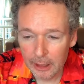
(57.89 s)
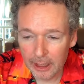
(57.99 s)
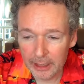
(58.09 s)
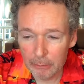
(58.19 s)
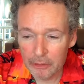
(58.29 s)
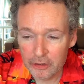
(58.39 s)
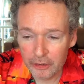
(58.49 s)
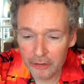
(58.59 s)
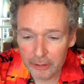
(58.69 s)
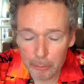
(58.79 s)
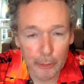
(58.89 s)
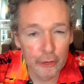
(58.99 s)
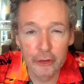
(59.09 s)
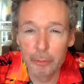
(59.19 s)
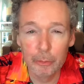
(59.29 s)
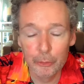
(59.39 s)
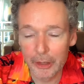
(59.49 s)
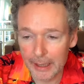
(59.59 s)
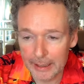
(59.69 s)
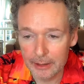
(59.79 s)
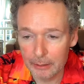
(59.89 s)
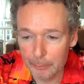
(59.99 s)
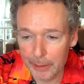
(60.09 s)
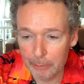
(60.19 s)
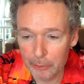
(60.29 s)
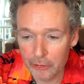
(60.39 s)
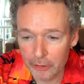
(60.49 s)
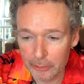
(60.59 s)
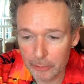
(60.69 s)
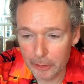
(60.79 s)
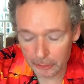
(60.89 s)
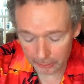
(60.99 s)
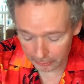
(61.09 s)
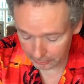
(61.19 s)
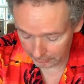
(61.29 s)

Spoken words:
And it was just impossible to hate them. They were so good.